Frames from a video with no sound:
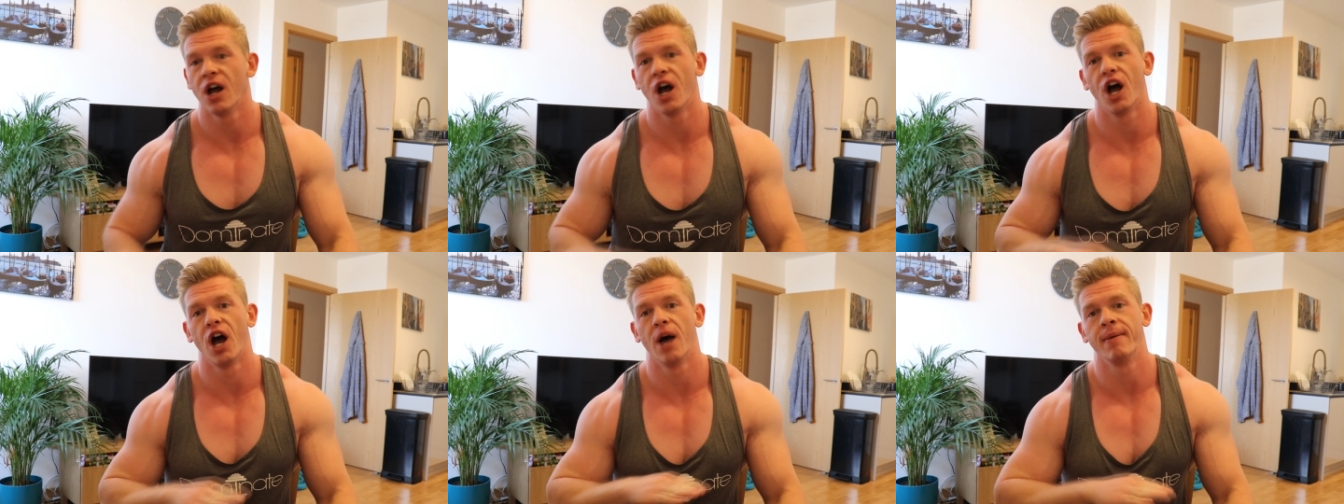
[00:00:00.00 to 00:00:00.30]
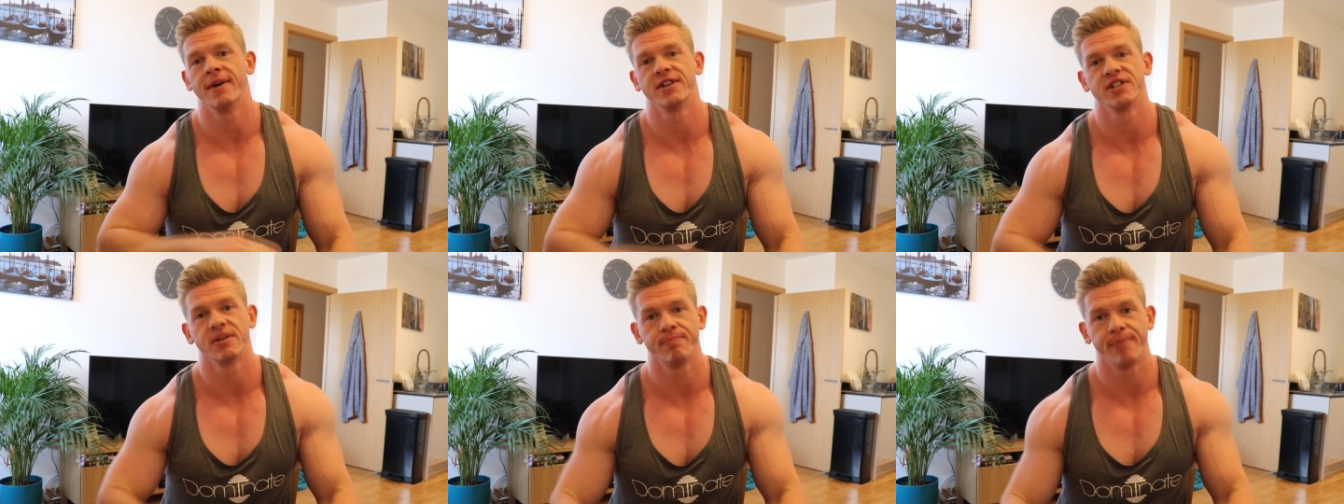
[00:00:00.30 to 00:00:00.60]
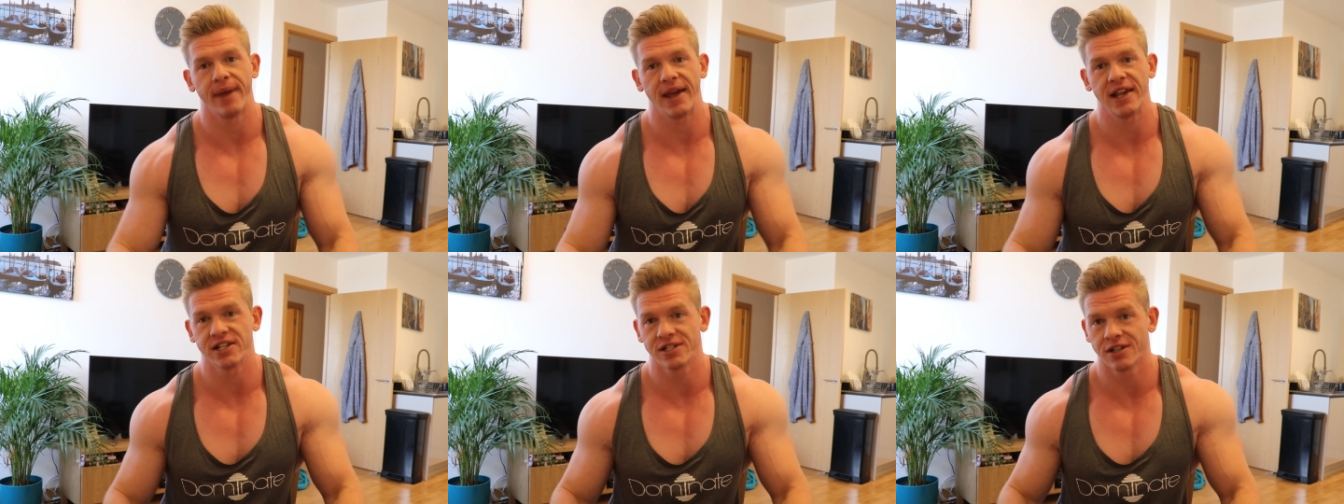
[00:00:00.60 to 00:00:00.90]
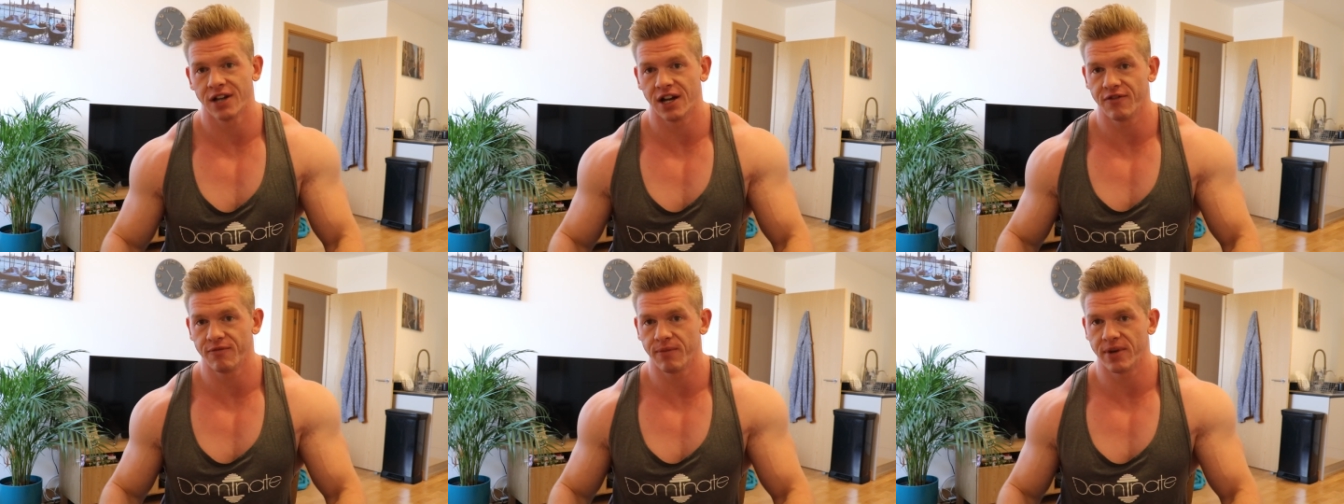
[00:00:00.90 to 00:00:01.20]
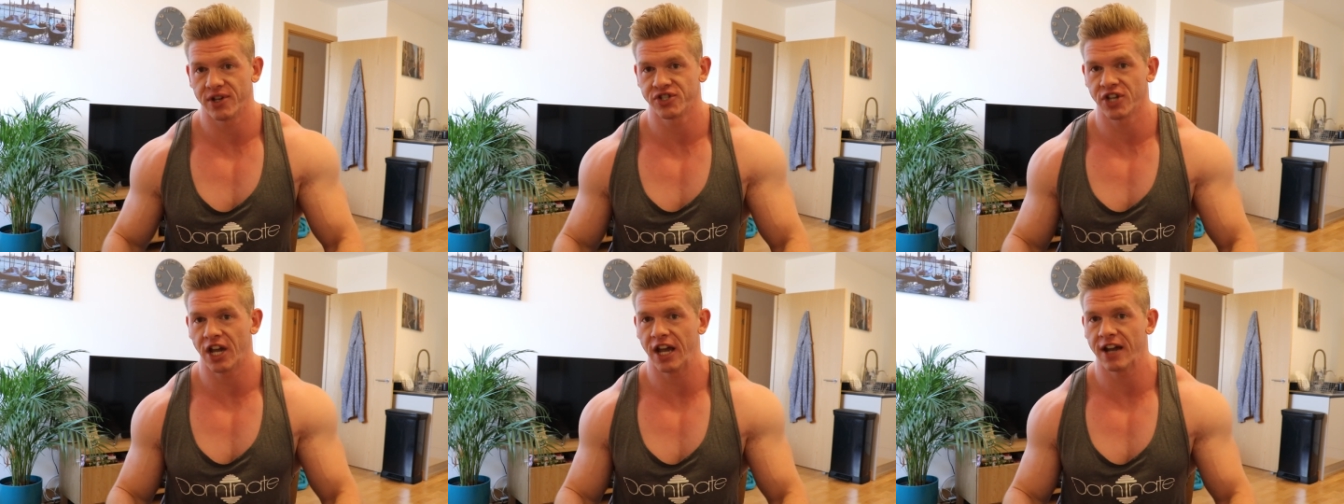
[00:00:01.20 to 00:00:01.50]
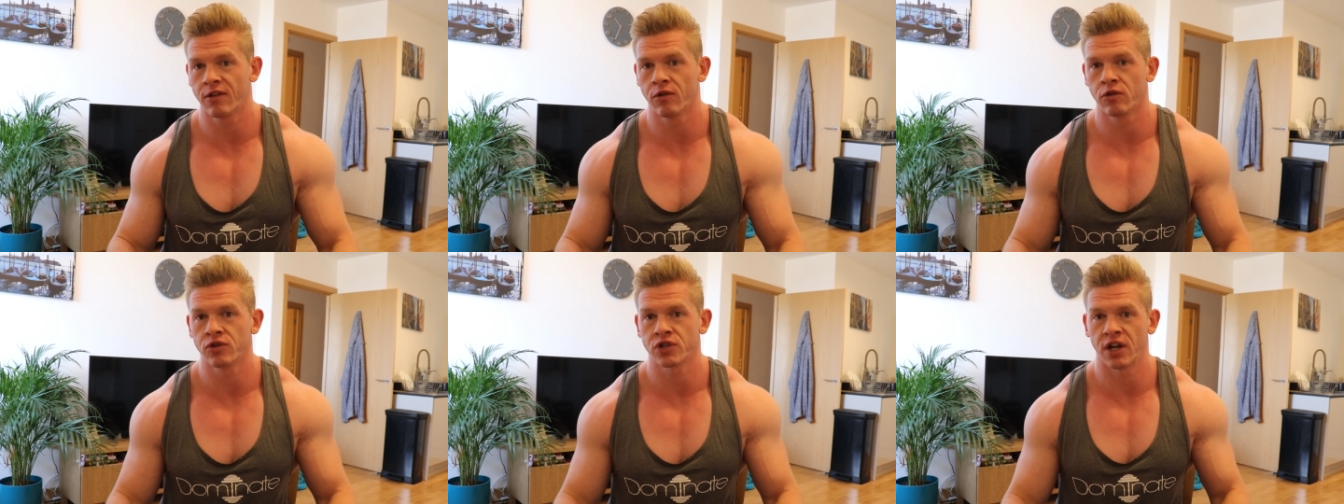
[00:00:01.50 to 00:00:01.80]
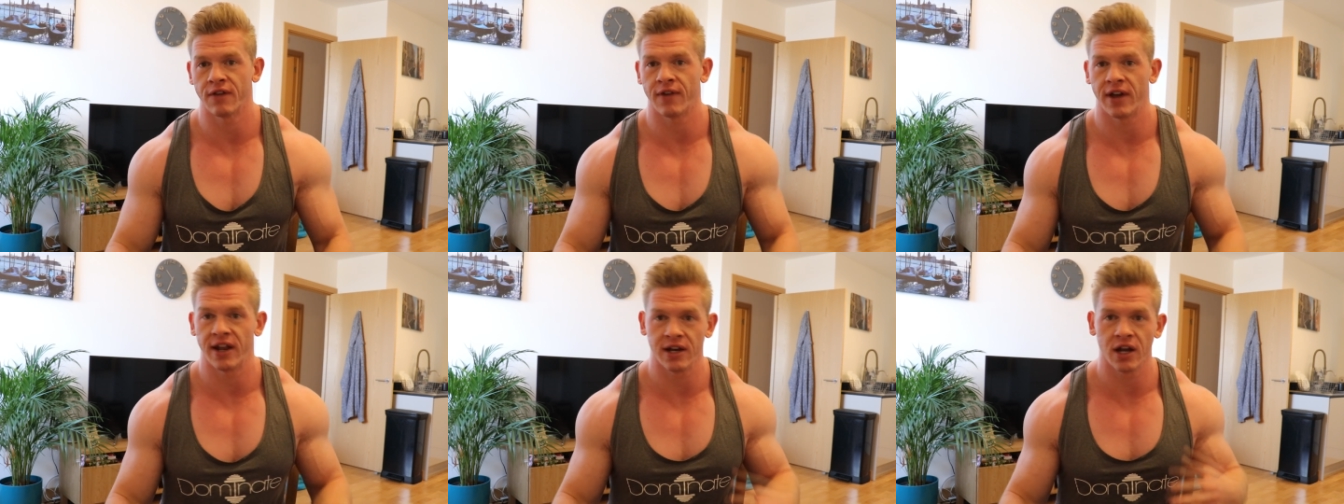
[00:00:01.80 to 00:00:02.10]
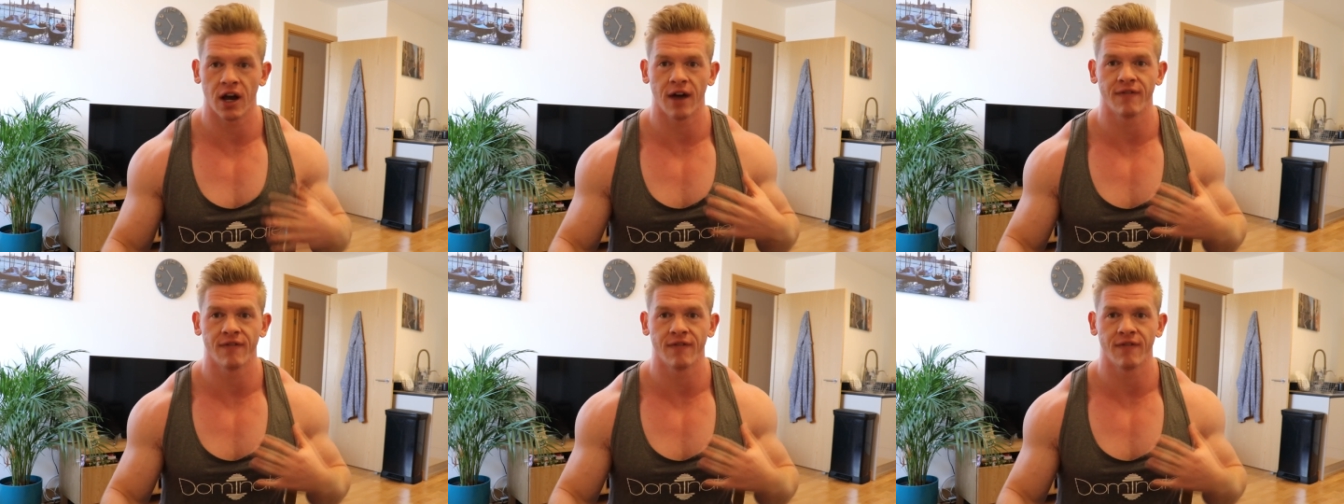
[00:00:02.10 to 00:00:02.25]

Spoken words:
as a baseline for my cycles, and I've added